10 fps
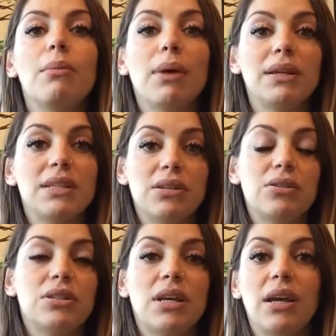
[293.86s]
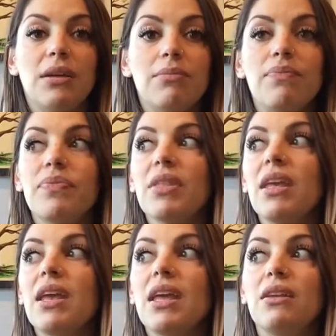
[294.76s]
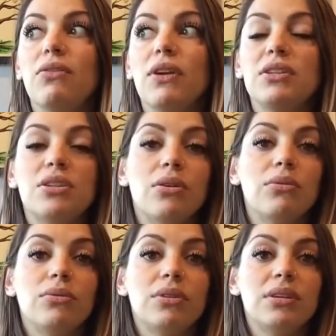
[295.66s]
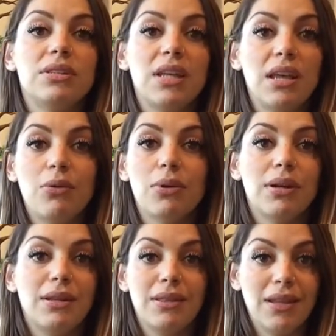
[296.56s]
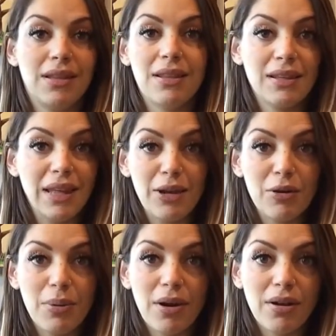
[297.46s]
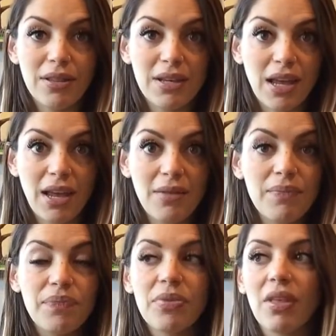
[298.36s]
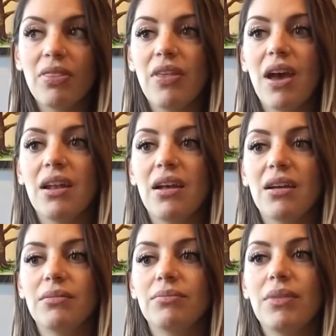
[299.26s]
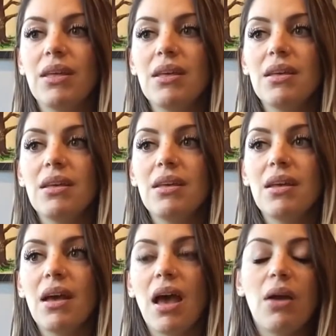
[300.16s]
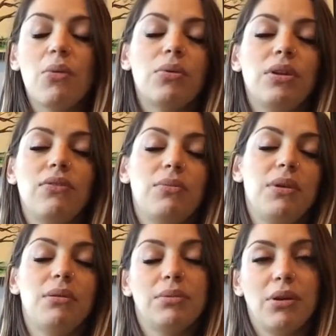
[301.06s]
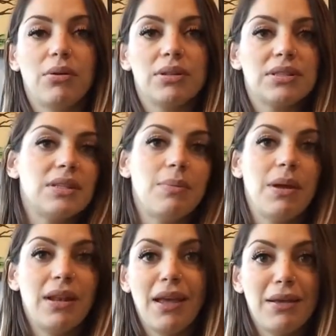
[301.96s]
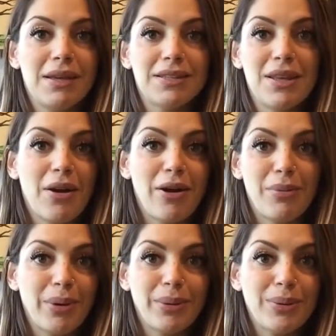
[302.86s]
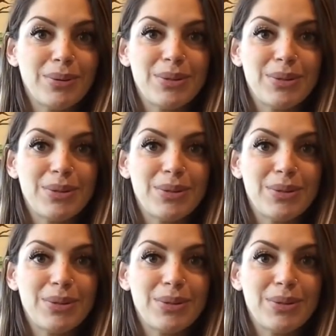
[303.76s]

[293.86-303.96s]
by dinner time. And if I don't take one in the later part of the day, that I won't even be able to go to sleep at night because the heartburn will